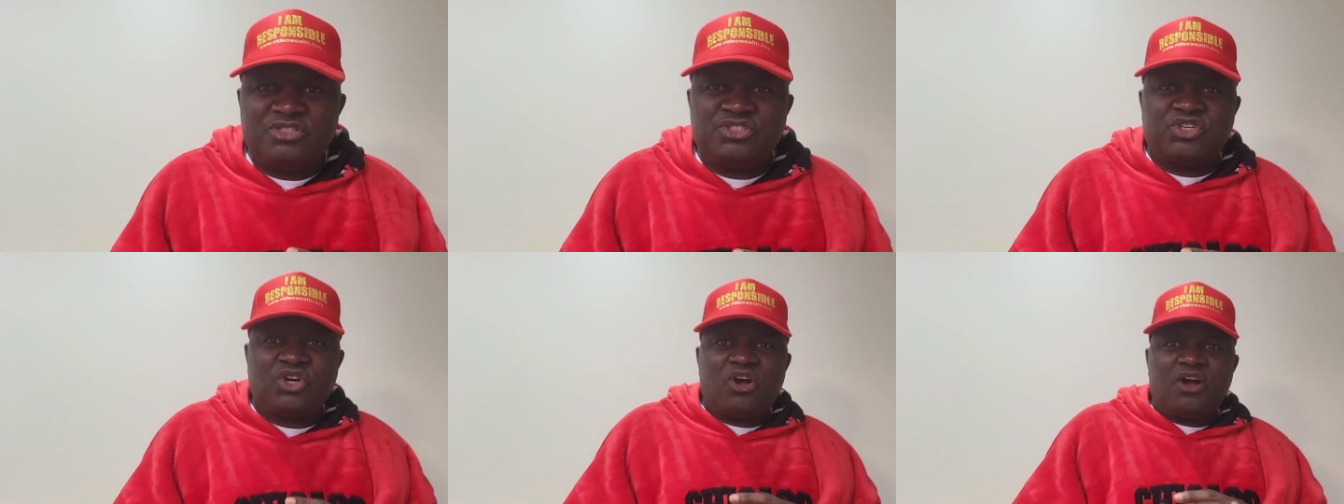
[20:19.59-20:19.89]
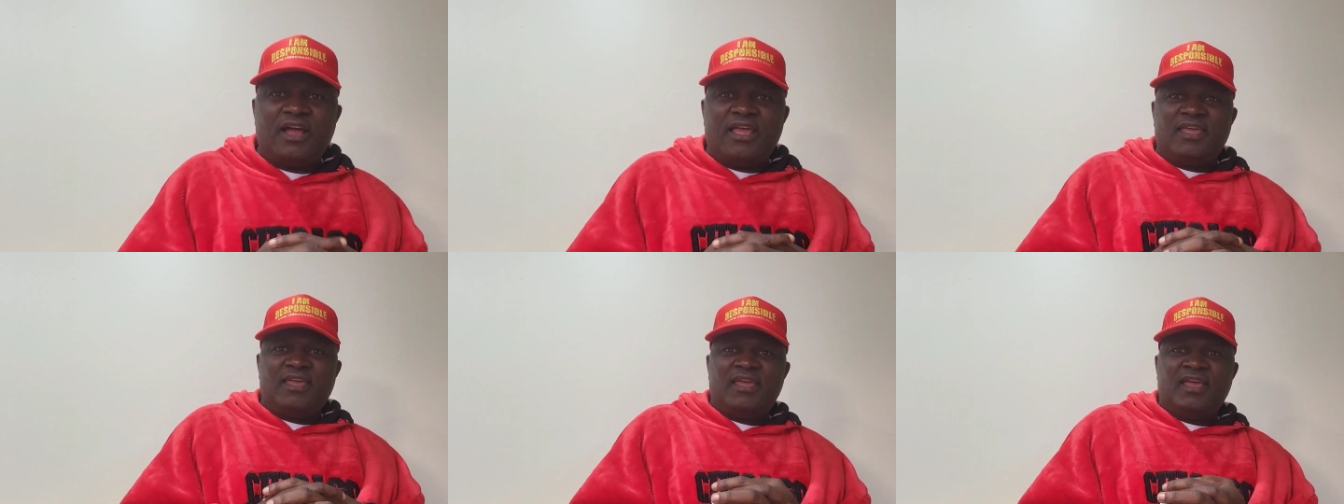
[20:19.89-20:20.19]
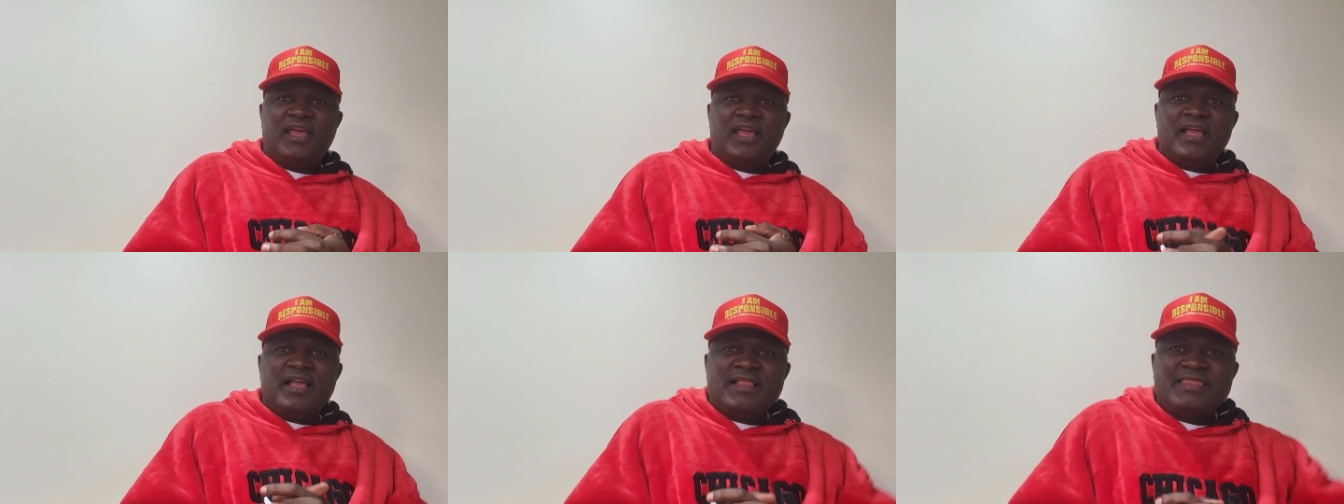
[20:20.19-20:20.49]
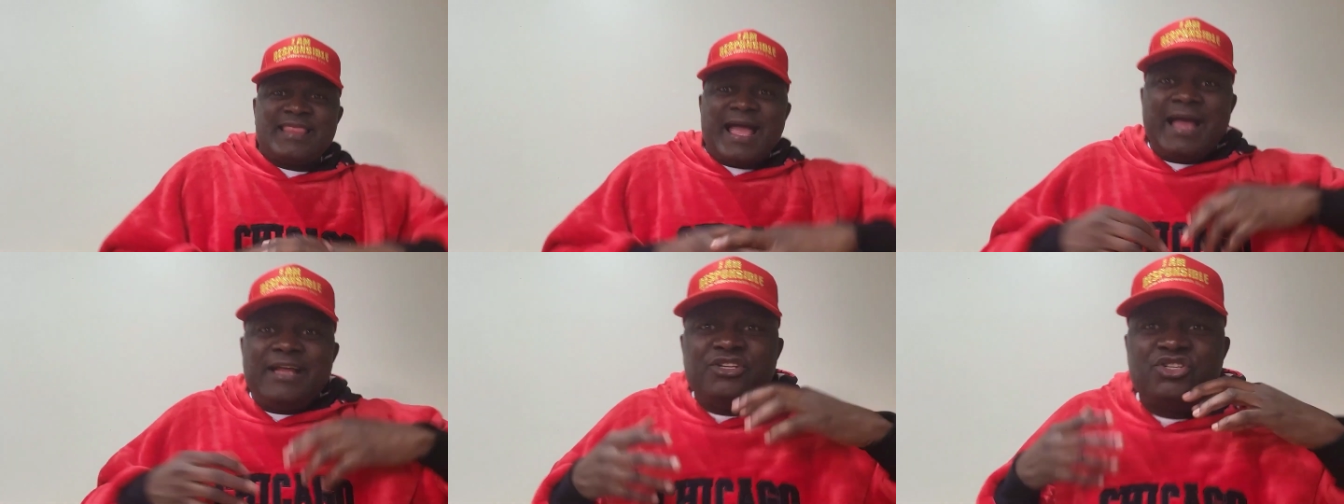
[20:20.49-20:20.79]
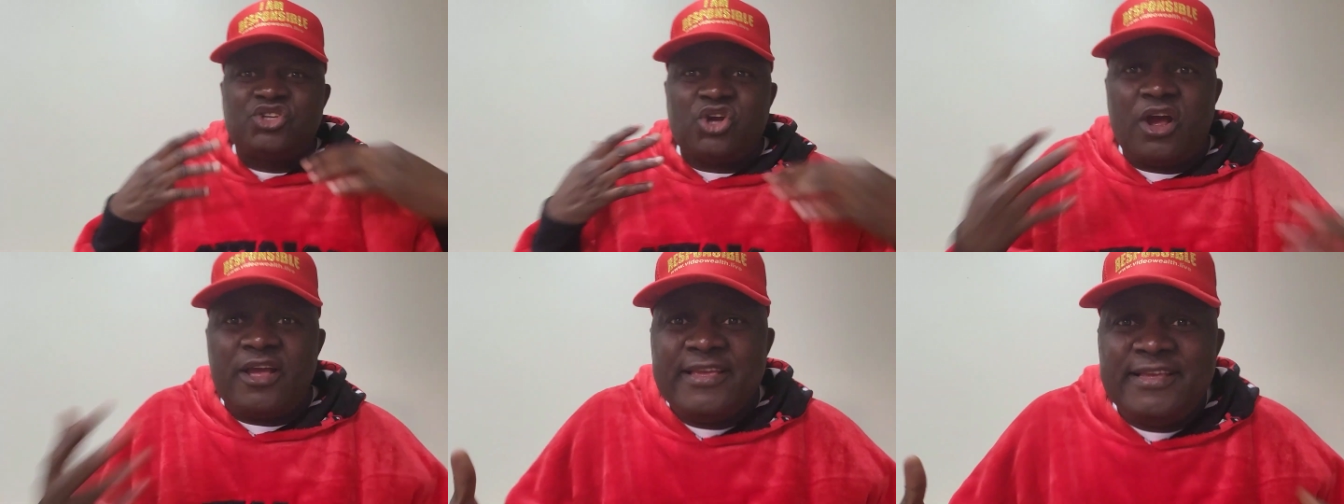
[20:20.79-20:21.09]
joy.
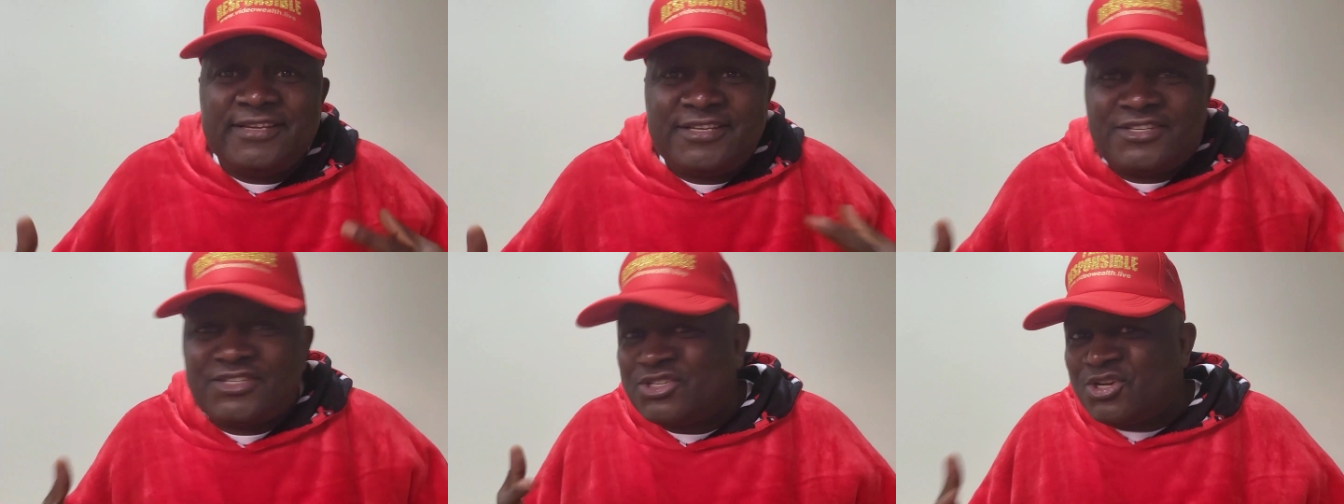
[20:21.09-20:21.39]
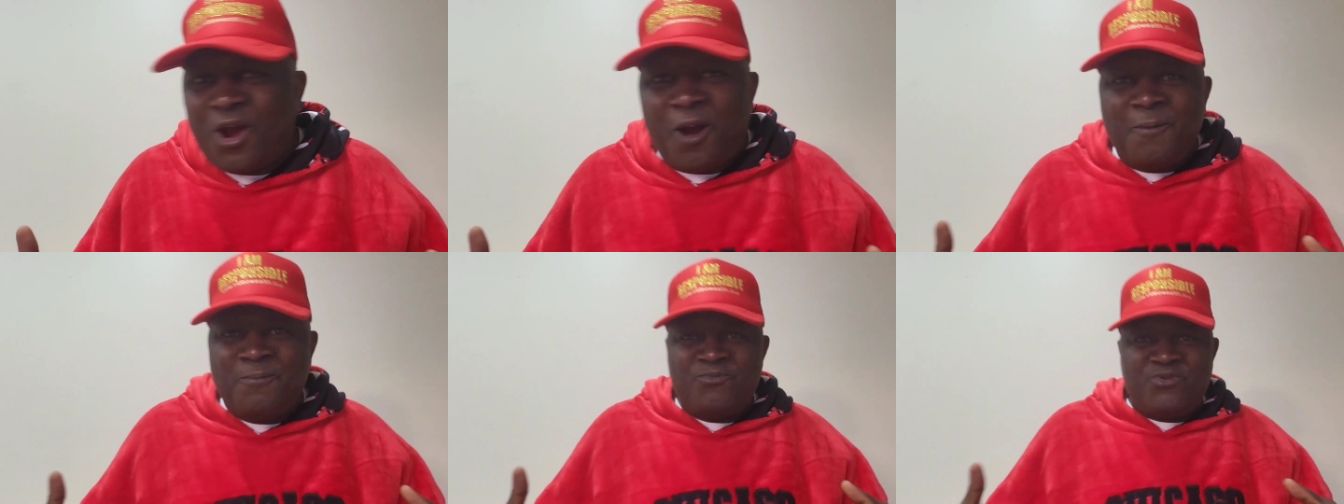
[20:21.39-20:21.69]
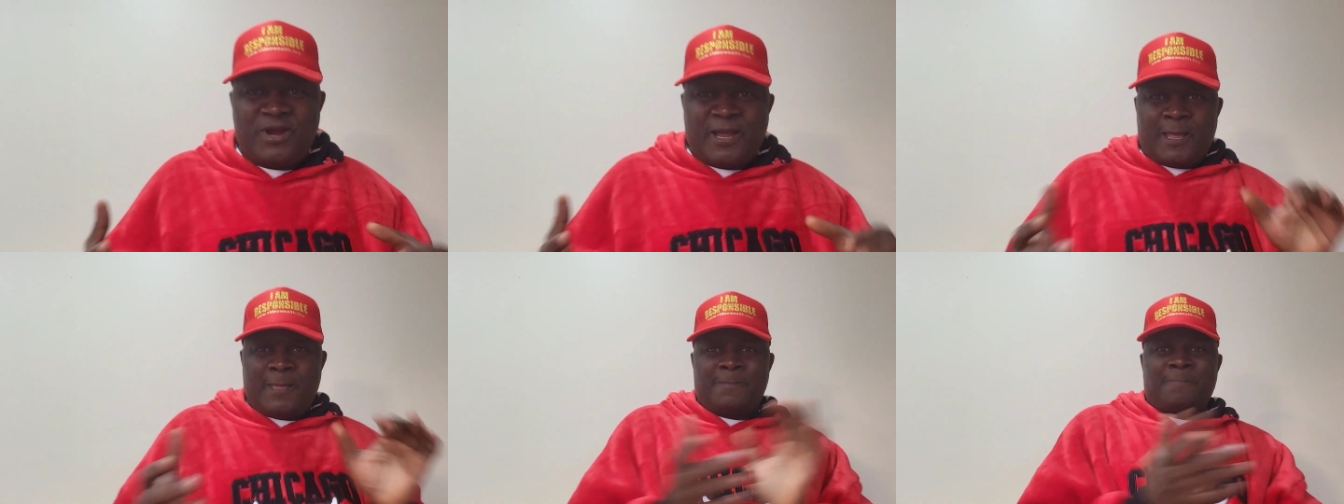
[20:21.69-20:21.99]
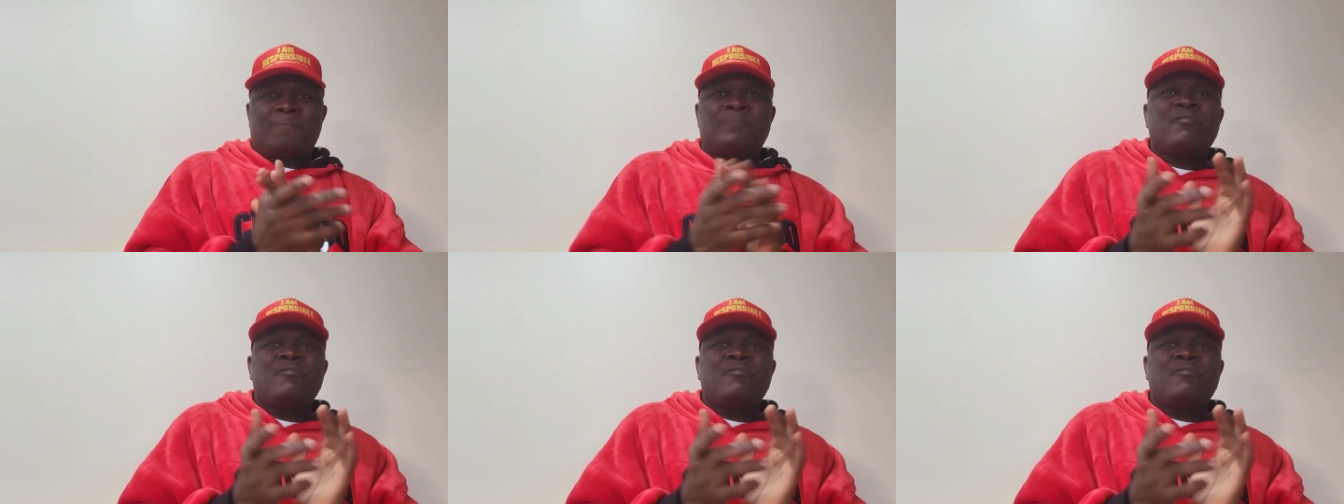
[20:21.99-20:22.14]
That joy is somewhere.